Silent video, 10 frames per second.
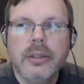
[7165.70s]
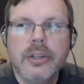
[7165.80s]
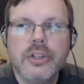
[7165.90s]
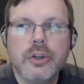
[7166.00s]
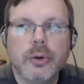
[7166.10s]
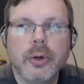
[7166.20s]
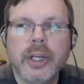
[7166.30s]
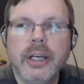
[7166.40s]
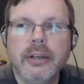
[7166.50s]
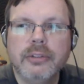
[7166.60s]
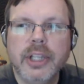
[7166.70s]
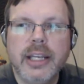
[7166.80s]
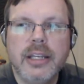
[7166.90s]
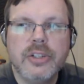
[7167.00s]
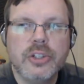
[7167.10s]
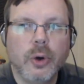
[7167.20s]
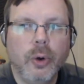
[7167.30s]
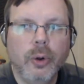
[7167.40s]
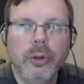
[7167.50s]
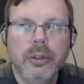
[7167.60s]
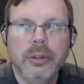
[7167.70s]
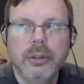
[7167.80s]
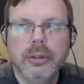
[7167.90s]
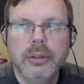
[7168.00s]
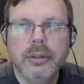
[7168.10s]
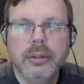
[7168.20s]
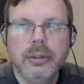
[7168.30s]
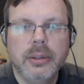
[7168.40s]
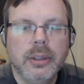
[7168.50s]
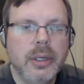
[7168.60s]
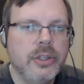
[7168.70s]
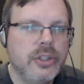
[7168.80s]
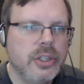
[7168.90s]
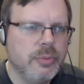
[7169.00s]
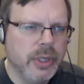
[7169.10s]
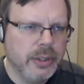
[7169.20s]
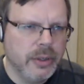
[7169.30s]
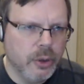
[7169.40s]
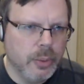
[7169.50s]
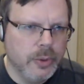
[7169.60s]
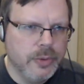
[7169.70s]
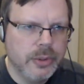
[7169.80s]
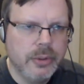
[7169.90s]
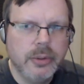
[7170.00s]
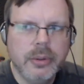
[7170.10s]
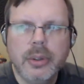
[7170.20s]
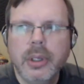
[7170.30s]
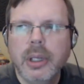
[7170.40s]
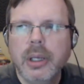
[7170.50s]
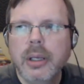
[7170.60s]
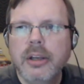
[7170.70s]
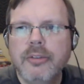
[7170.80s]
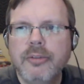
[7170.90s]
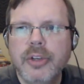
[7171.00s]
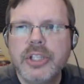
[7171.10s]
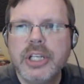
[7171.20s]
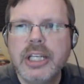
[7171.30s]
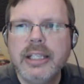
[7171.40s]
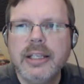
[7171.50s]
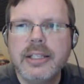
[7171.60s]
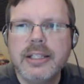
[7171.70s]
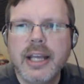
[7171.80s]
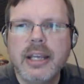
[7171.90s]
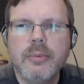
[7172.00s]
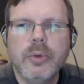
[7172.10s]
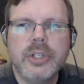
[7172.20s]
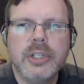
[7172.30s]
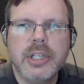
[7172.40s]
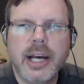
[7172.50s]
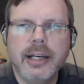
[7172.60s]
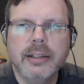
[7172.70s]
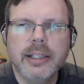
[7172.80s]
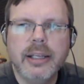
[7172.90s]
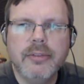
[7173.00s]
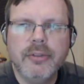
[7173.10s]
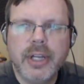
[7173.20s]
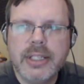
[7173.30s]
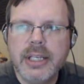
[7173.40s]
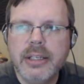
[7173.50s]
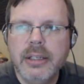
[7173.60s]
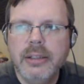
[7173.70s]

The story of Lady Zol, she's one of the nobles, visiting the estate was entirely invented,